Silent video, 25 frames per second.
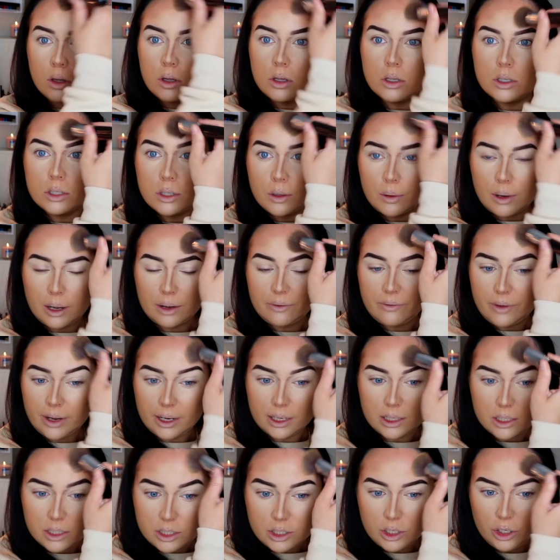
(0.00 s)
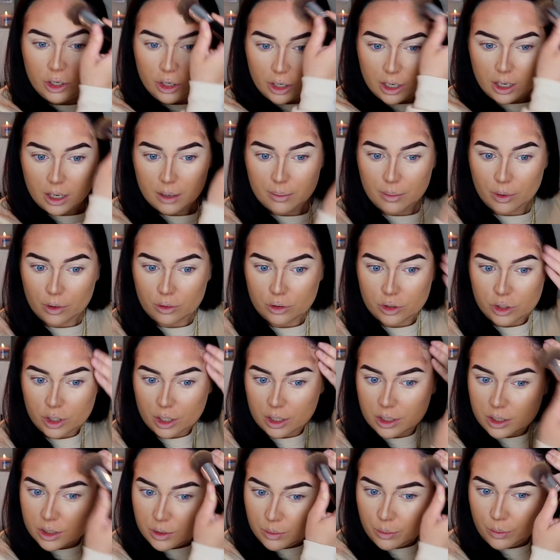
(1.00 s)
So I find circular
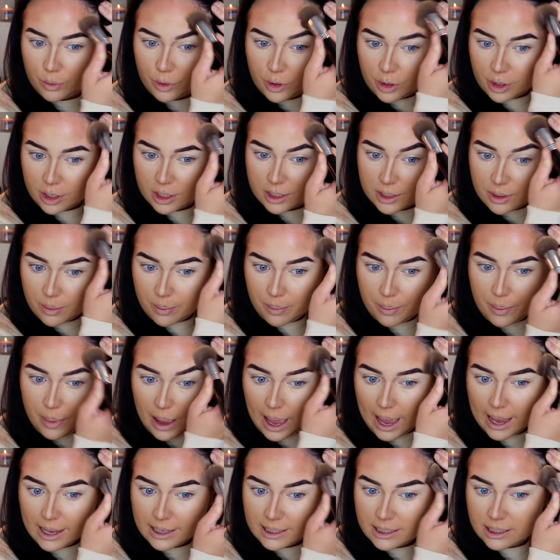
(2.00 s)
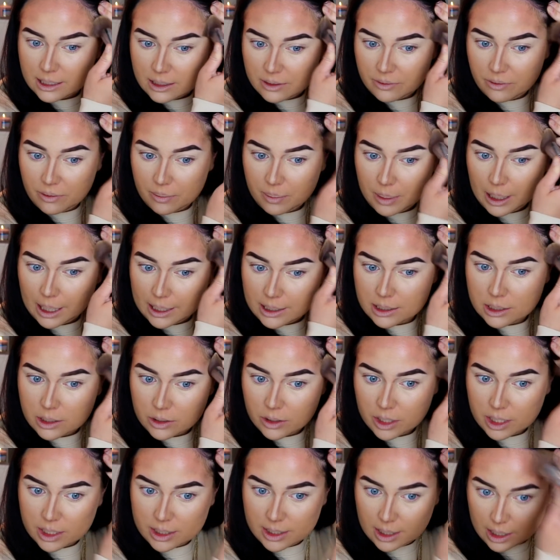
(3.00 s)
motions works best for blending
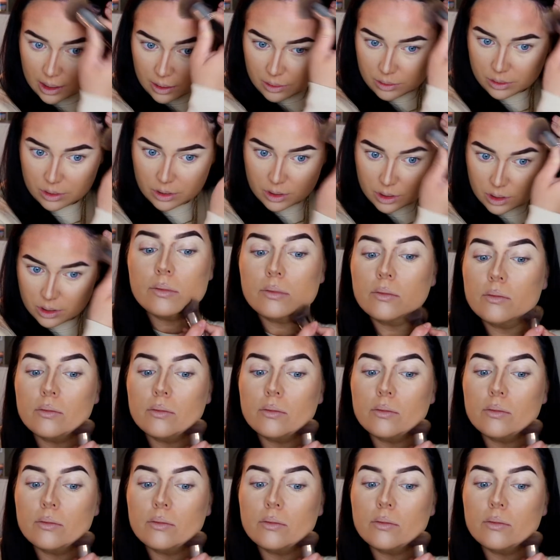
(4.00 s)
this out.